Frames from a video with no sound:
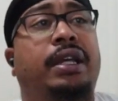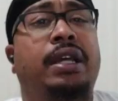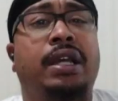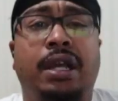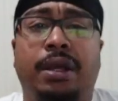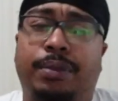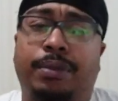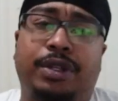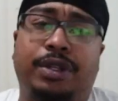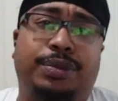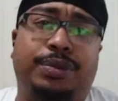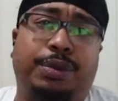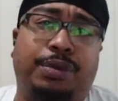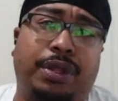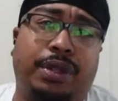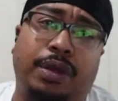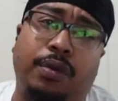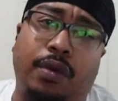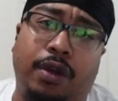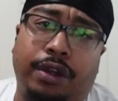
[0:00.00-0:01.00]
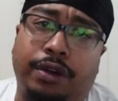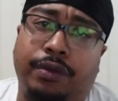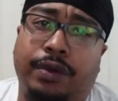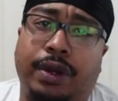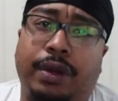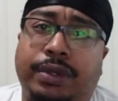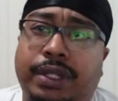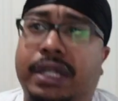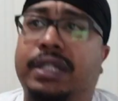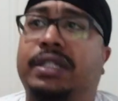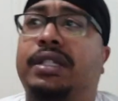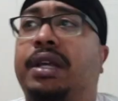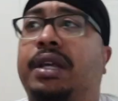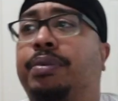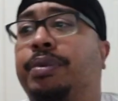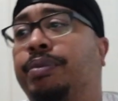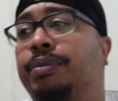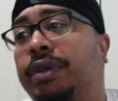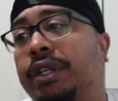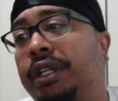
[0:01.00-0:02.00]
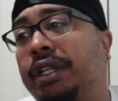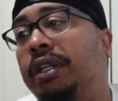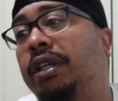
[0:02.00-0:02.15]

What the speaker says: Most people ain't walking around with that type of money.